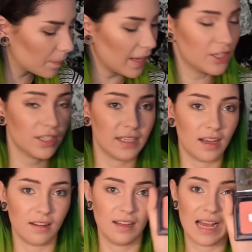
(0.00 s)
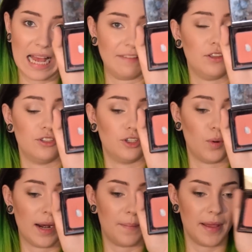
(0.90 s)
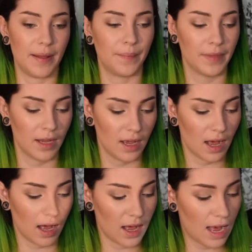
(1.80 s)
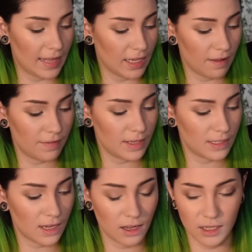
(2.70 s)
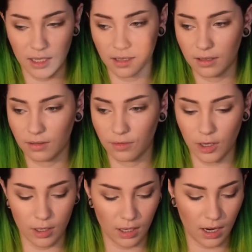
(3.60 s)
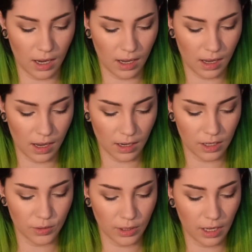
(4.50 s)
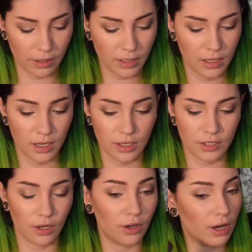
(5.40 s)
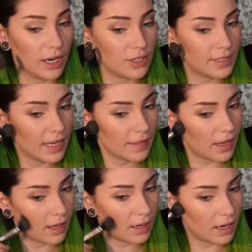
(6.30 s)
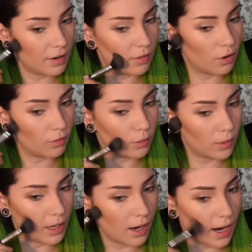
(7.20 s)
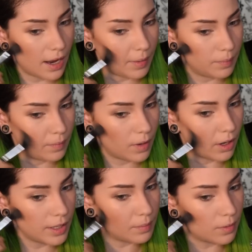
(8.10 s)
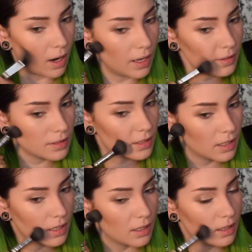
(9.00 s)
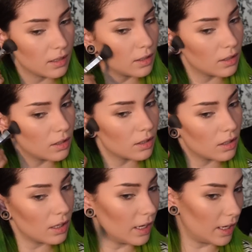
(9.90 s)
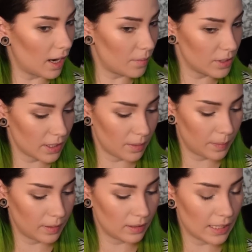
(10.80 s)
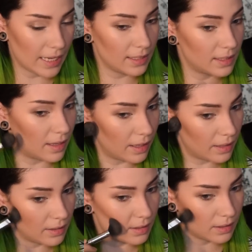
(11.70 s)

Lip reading: As you can tell, I've used it quite a bit. I love this color for a contour color. So I just take that kind of over where I've already bronzed. And I'm just going to place this